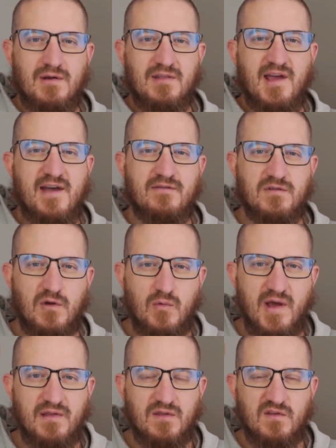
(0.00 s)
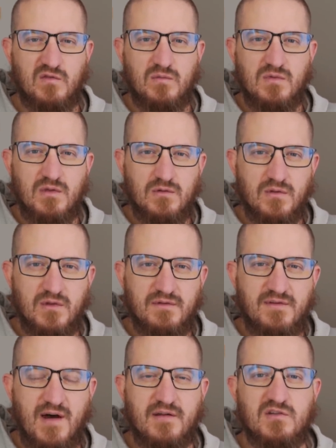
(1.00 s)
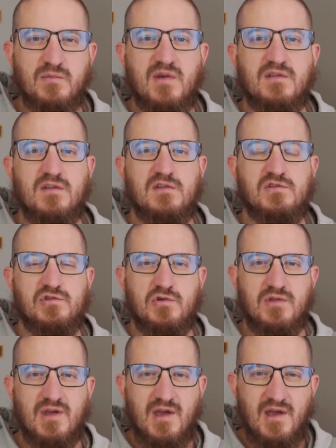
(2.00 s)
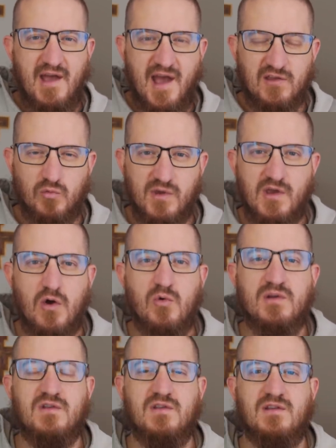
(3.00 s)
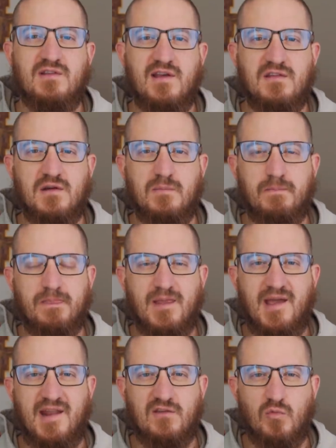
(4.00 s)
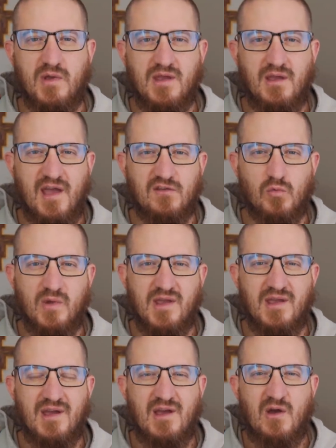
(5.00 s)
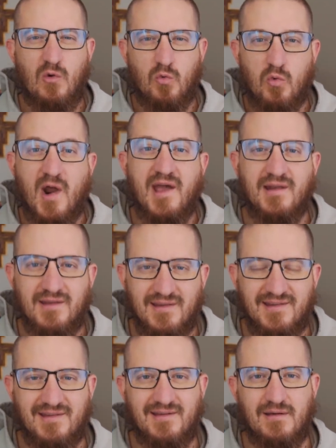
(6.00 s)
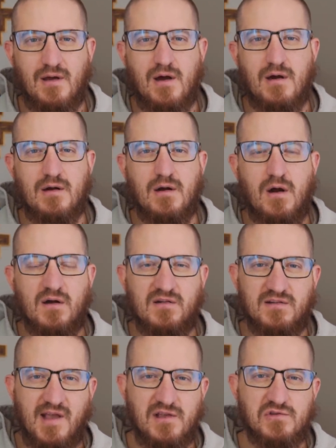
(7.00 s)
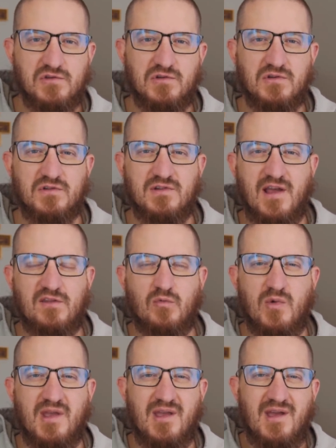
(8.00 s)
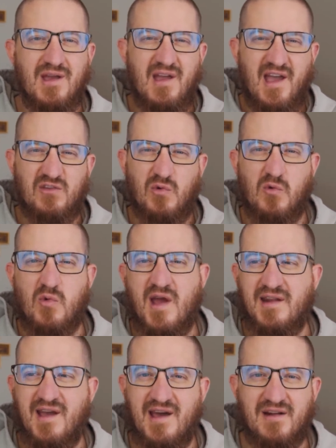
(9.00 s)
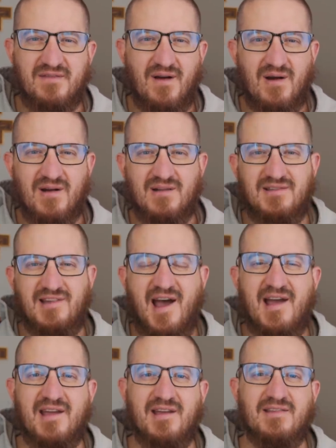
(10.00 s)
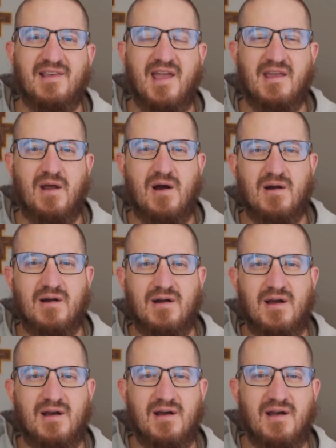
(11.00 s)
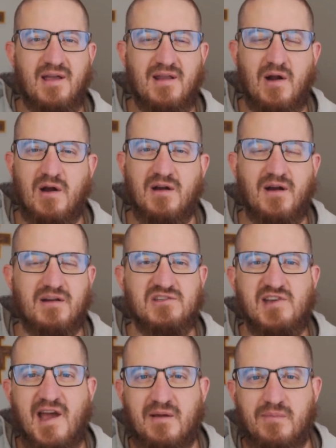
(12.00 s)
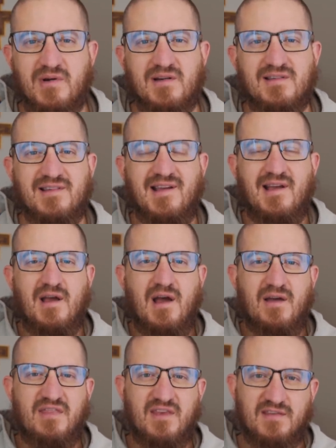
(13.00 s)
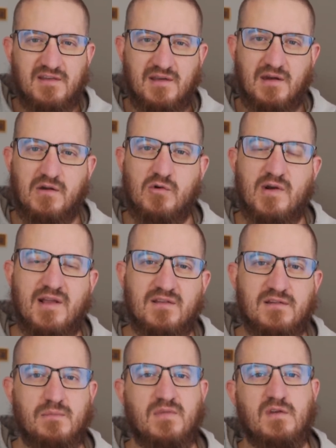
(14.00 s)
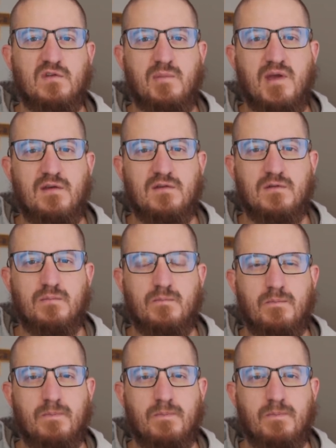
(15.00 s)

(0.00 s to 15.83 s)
the heavens are rent this, the, the father speaks this truth as we go into the desert and as we as we rend our, our schedules as we as we rend kind of our diets and our uh, and our, our checkbooks this is going to create some of the space